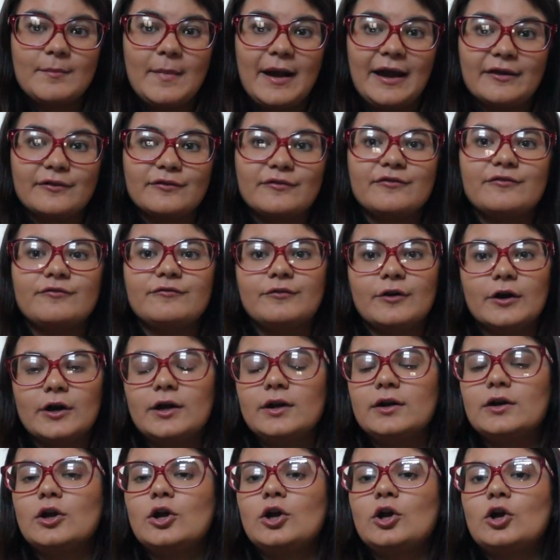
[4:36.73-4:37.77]
my
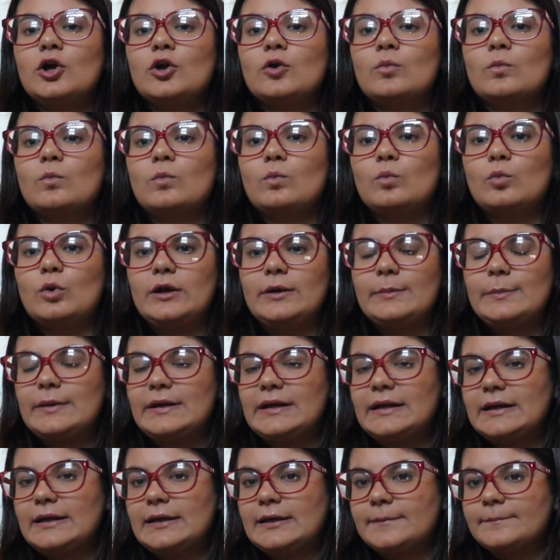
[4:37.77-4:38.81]
foot would
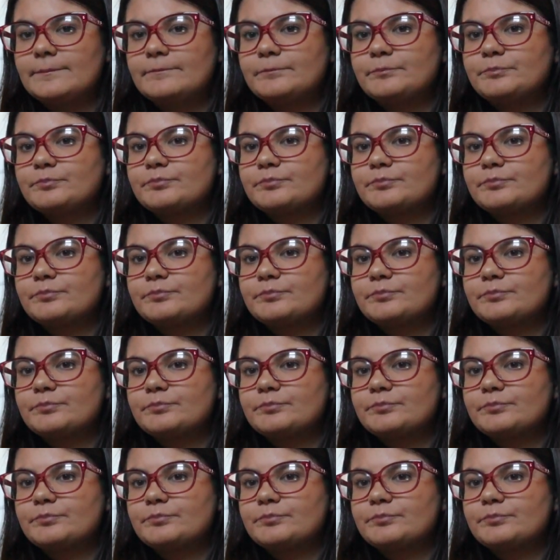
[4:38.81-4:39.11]
be